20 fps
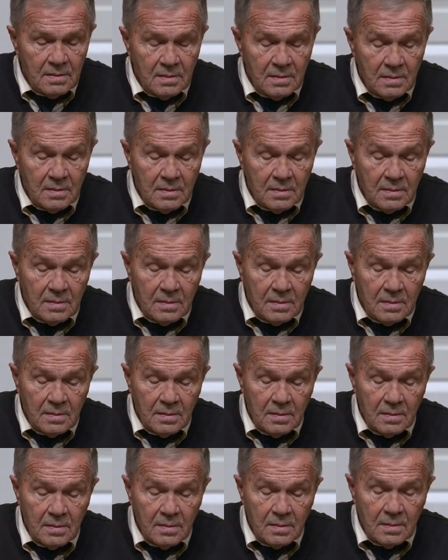
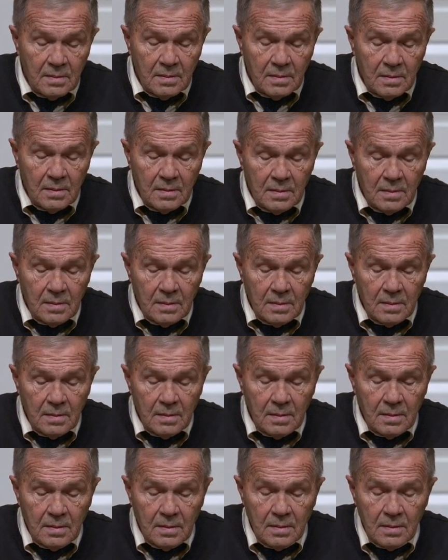
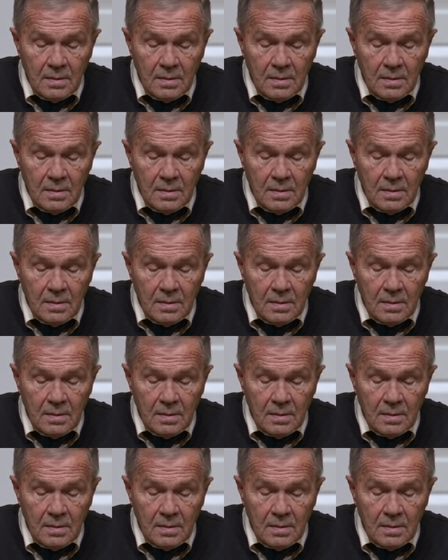Nothing is said.